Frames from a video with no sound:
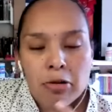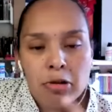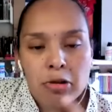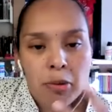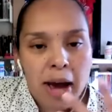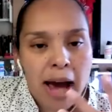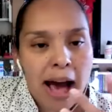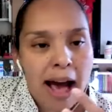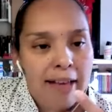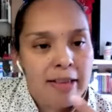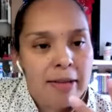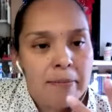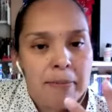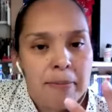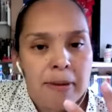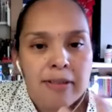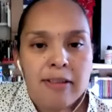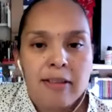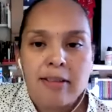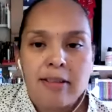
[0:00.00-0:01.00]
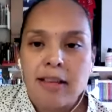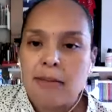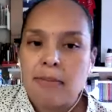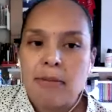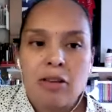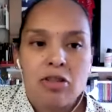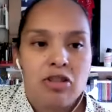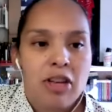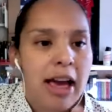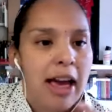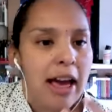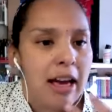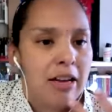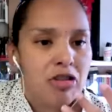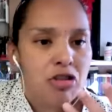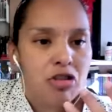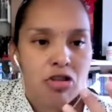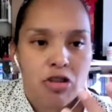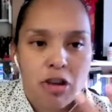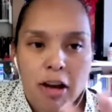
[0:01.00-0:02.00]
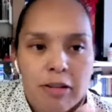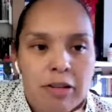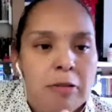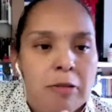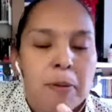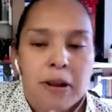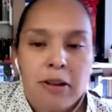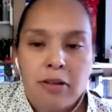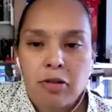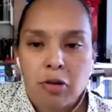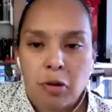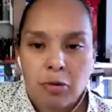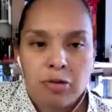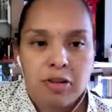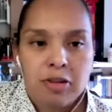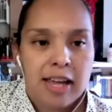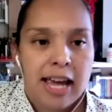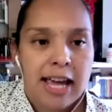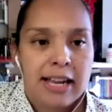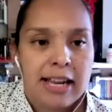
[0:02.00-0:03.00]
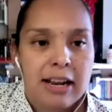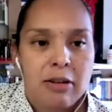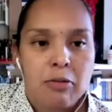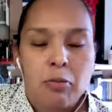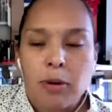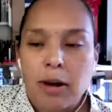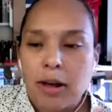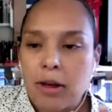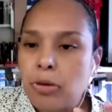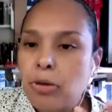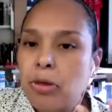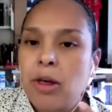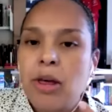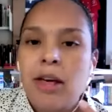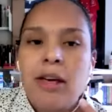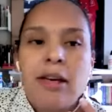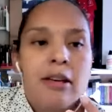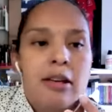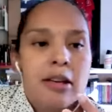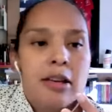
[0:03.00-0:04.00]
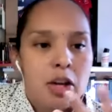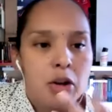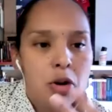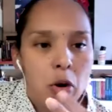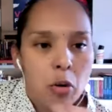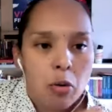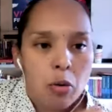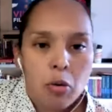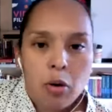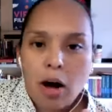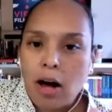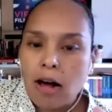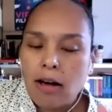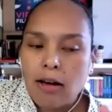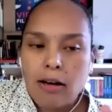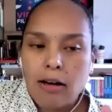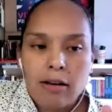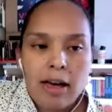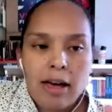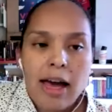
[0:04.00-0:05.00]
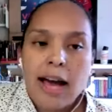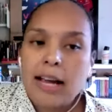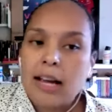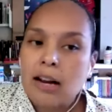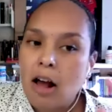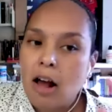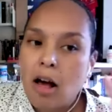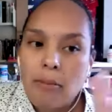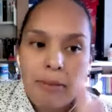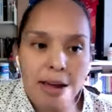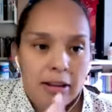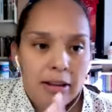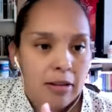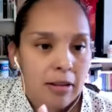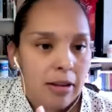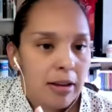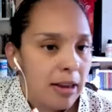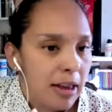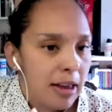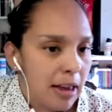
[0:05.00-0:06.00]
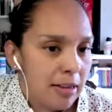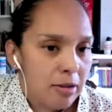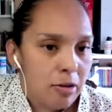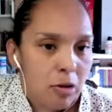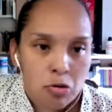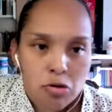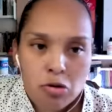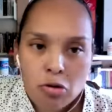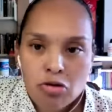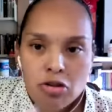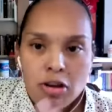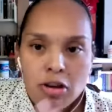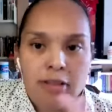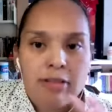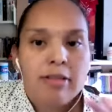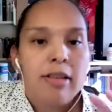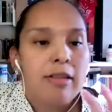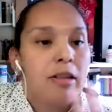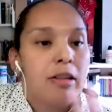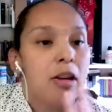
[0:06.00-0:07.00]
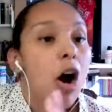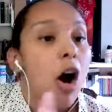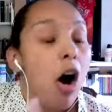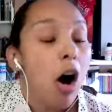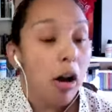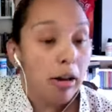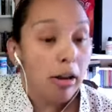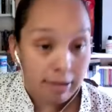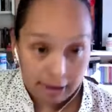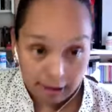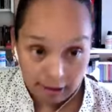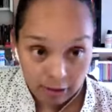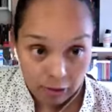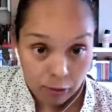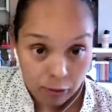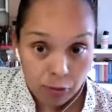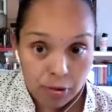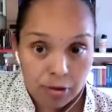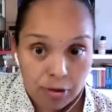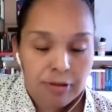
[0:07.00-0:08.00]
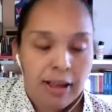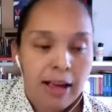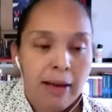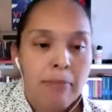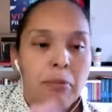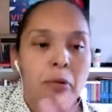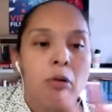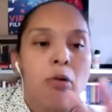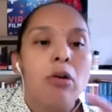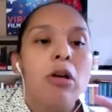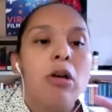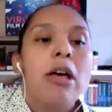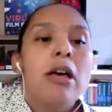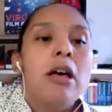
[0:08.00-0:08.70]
So it hasn't been this image that has just been associated with economic and social justice causes, for example.